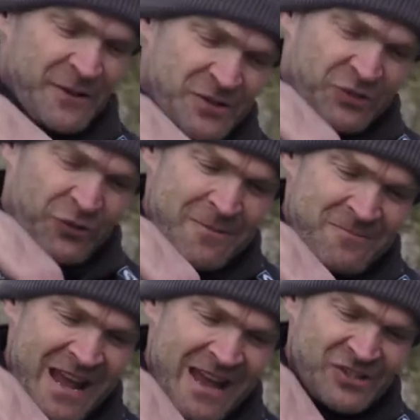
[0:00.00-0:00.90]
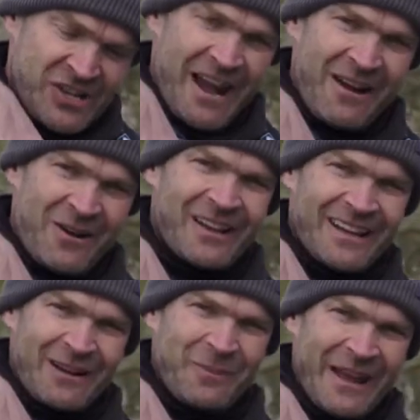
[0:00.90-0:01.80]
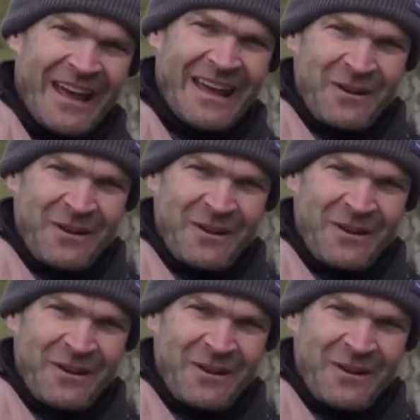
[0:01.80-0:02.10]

if you trim the engine out a little bit